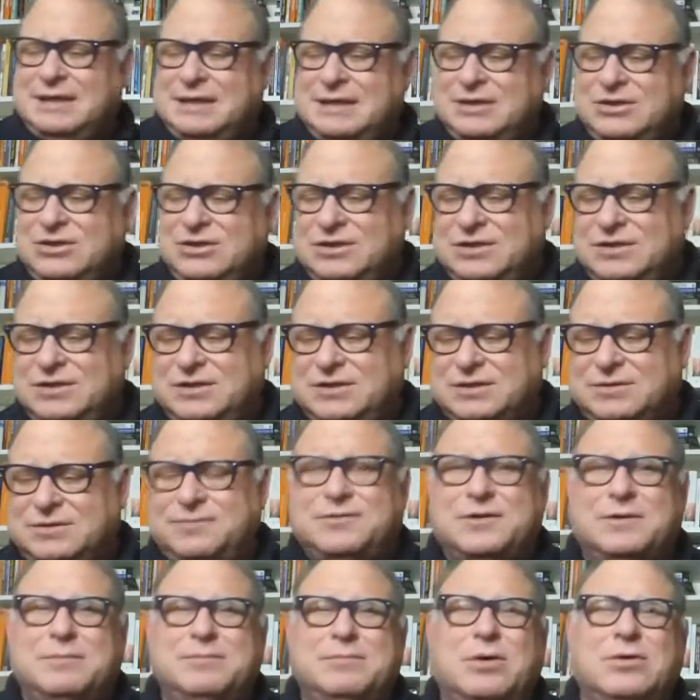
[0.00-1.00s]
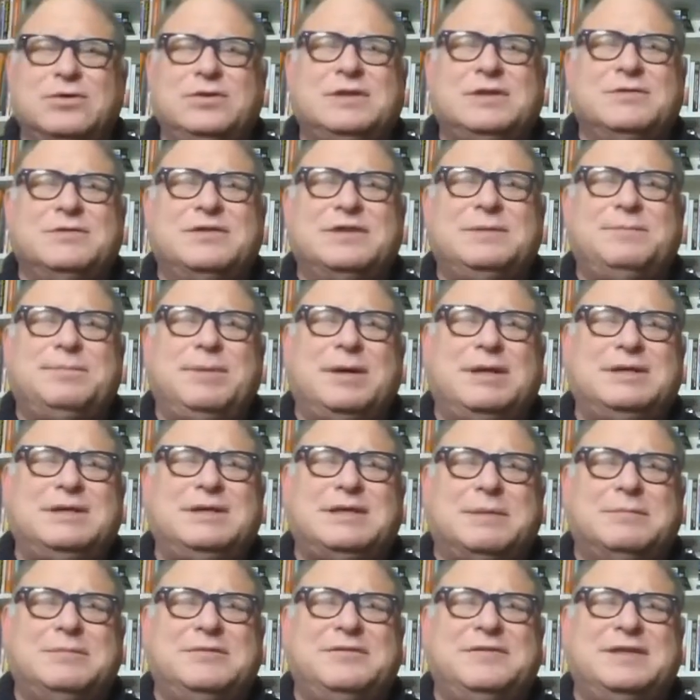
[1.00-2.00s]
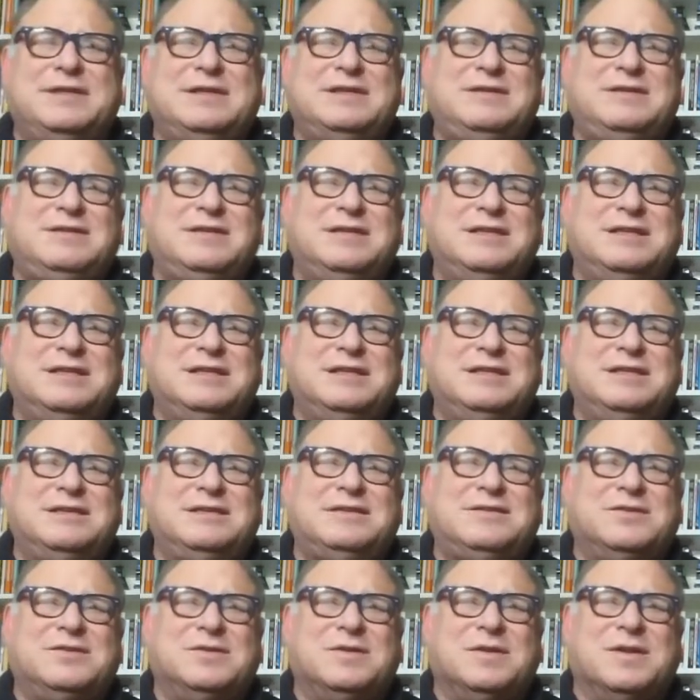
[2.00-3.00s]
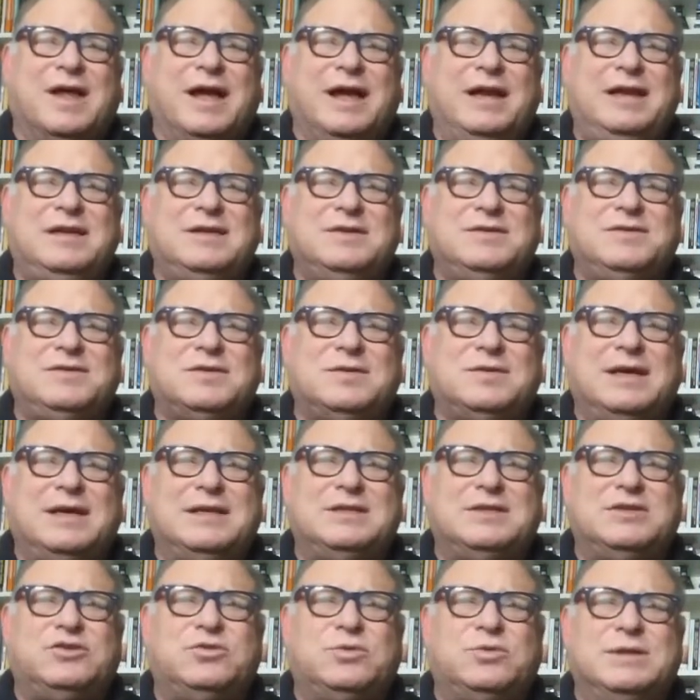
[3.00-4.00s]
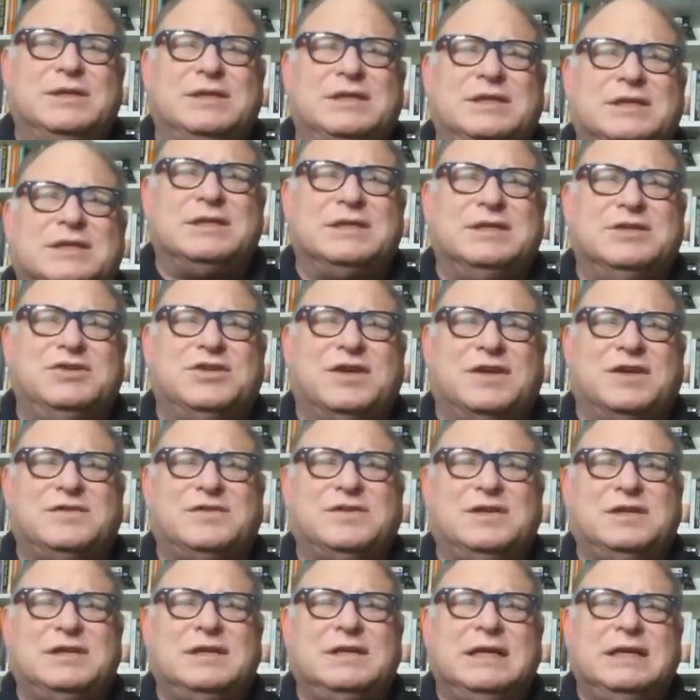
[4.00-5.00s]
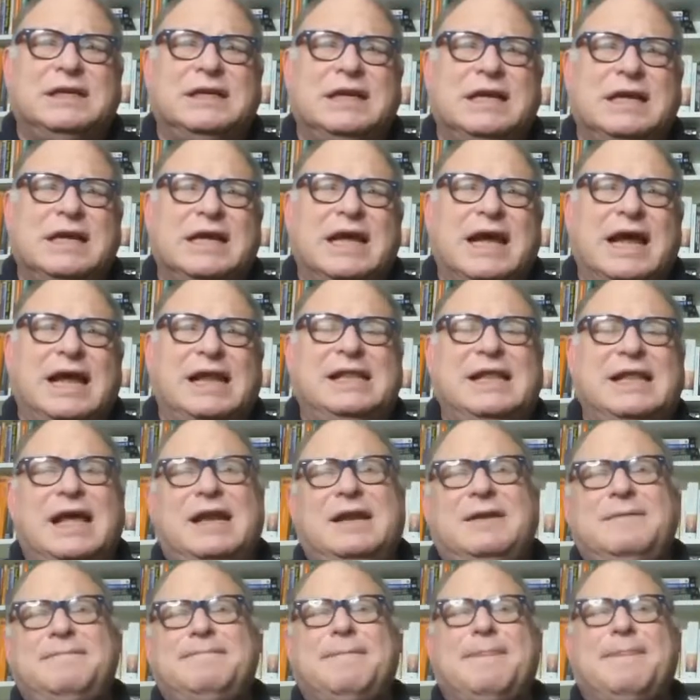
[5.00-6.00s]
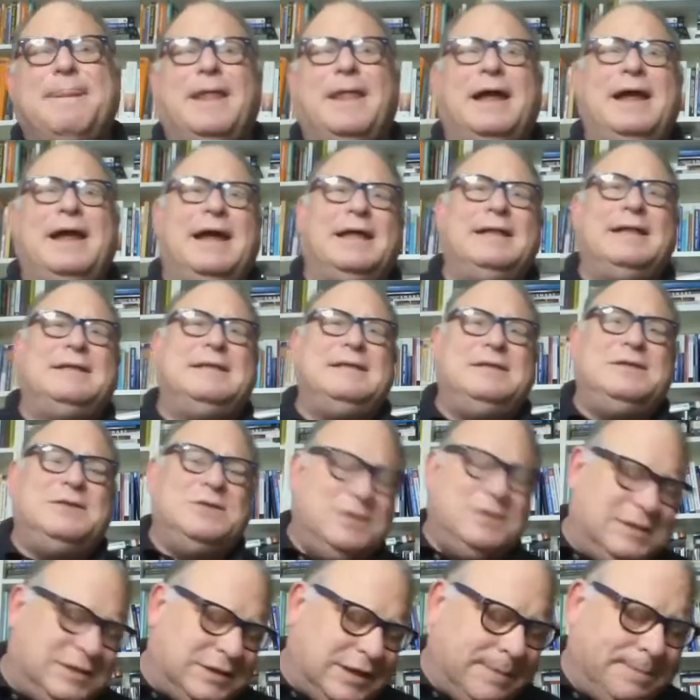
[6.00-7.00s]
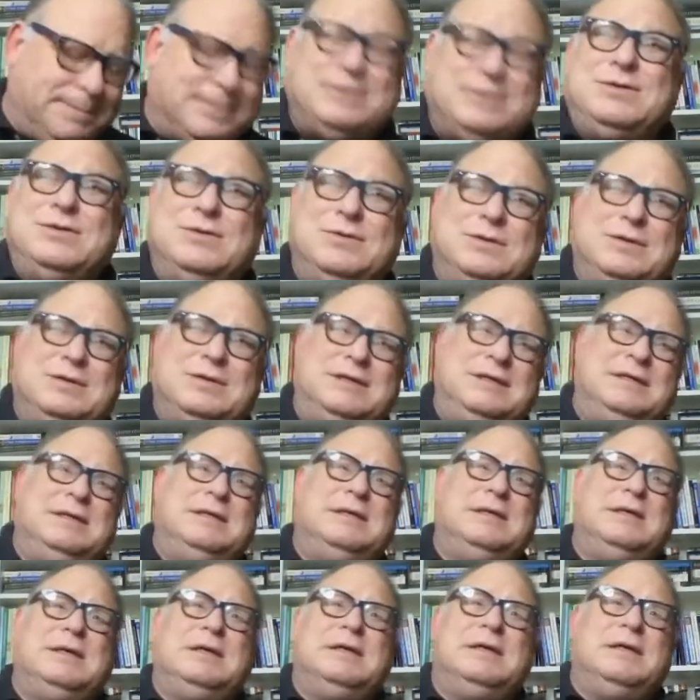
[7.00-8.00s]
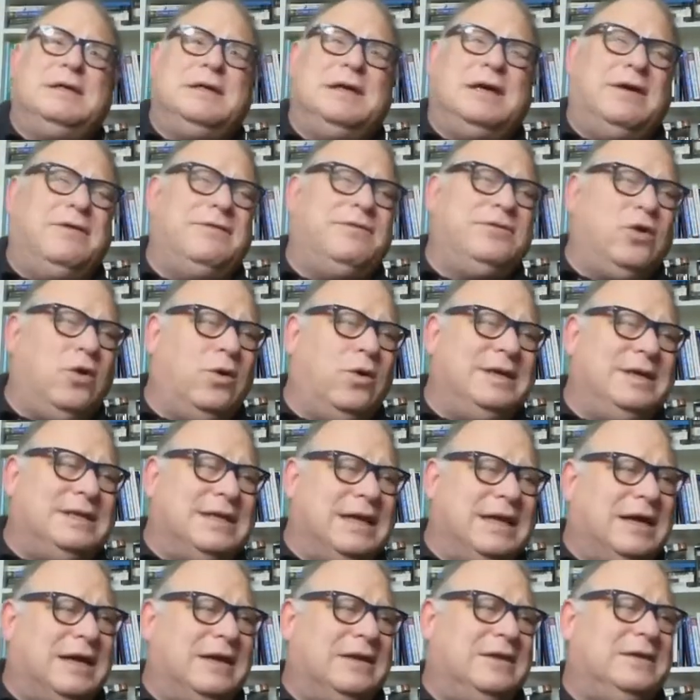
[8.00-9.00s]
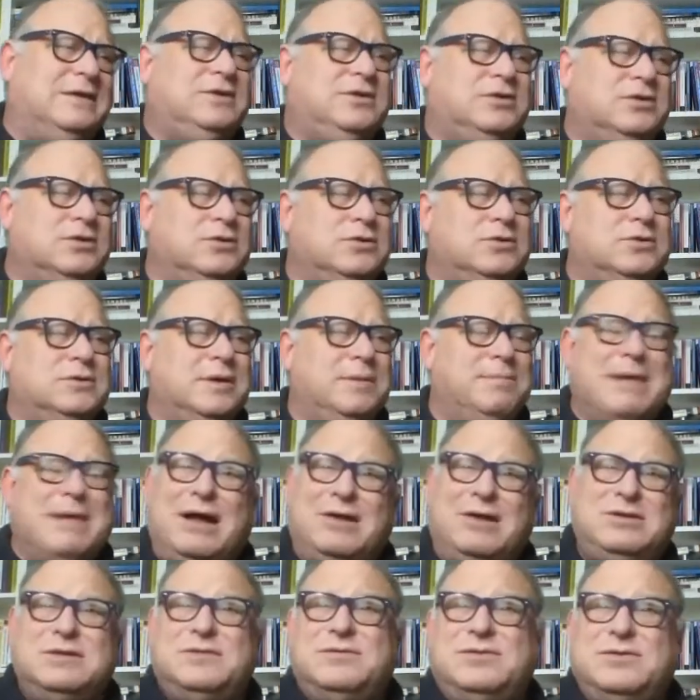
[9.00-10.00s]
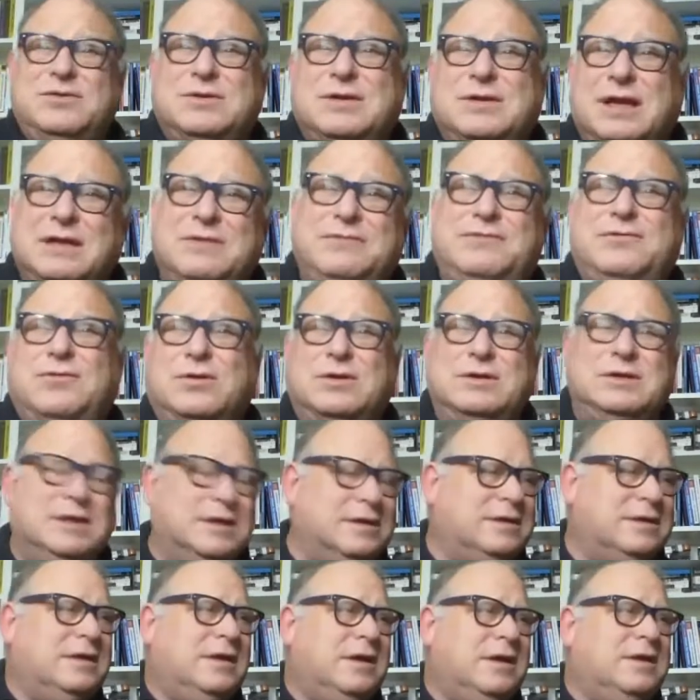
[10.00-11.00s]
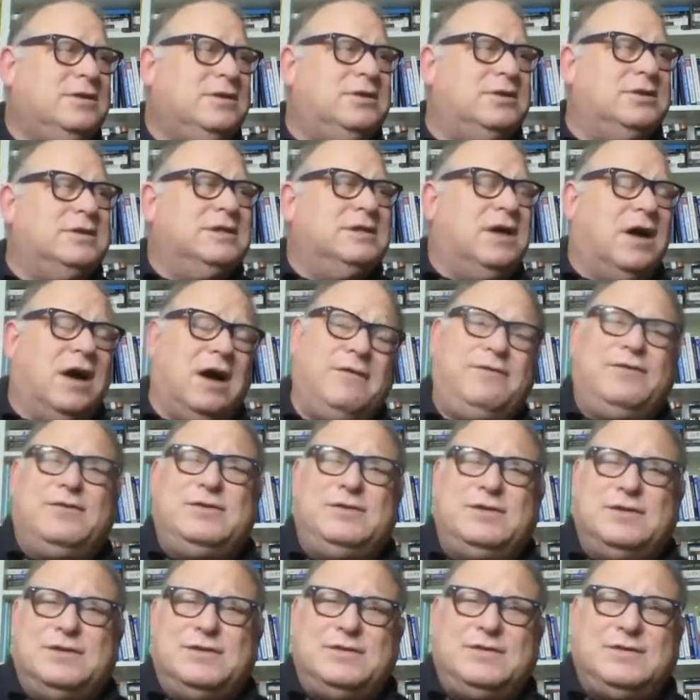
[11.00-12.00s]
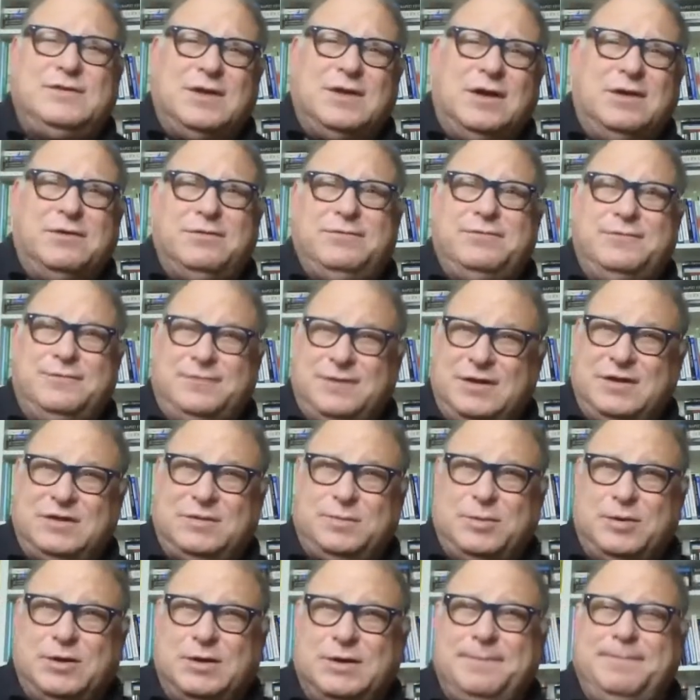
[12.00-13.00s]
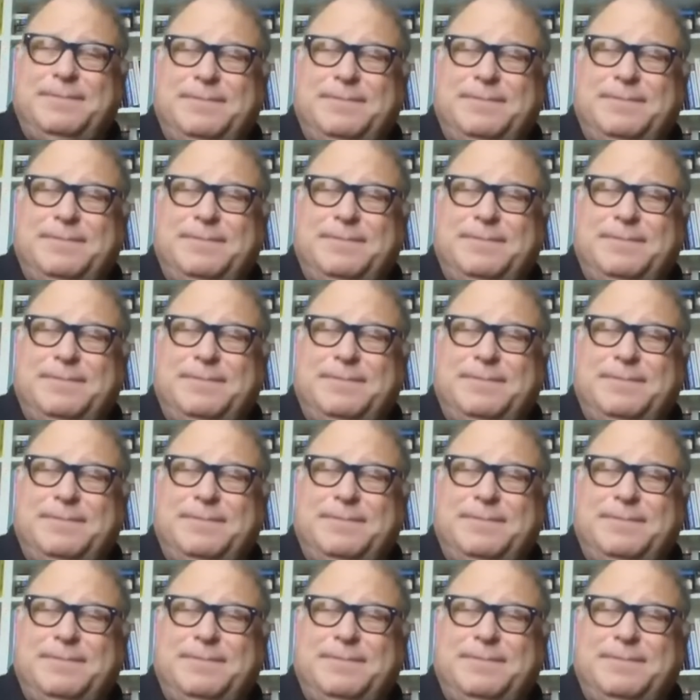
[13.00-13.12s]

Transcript: she confirmed most of it, but some of it she didn't sort of like, and so I had to tweak it and adjust it. And then I had the unique opportunity of going down to Mountain View, California, to the offices of Facebook.